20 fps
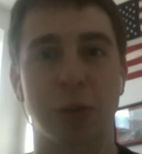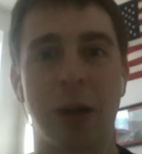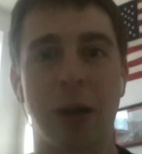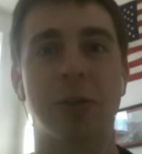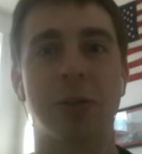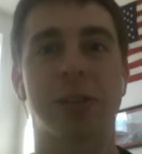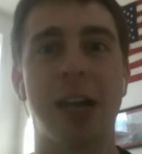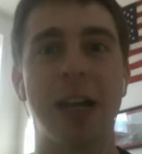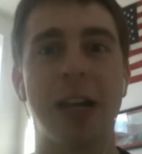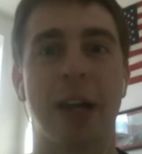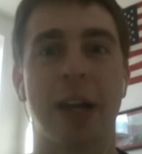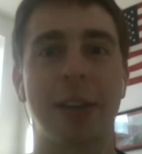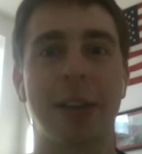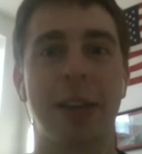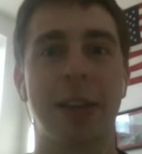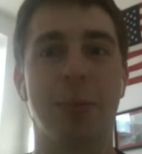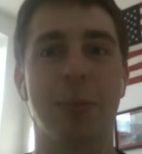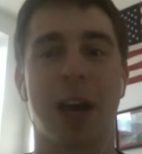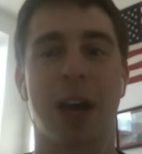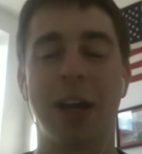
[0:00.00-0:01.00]
I was saying at
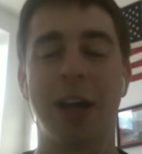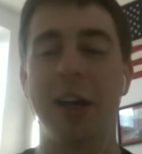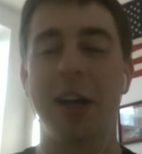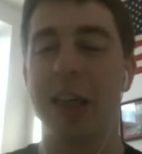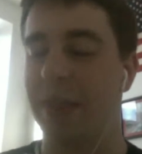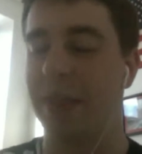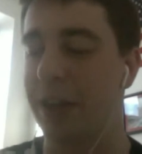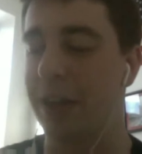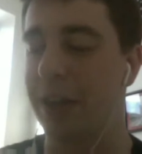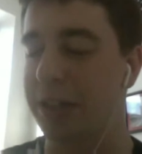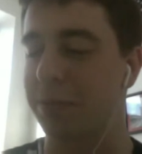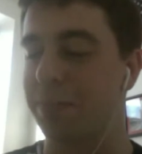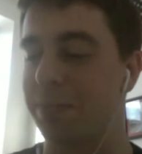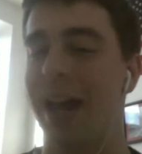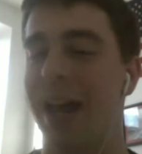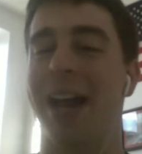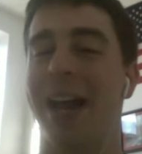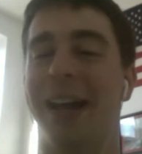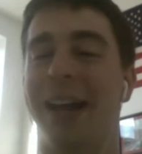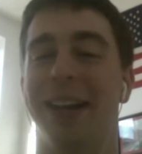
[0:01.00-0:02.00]
Labor Day. This
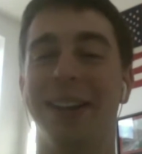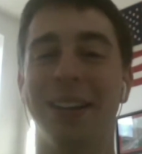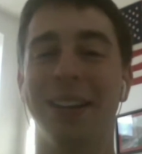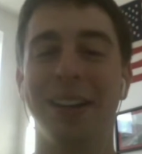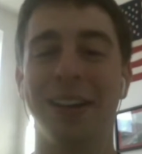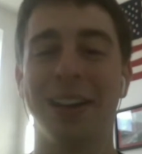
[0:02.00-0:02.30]
man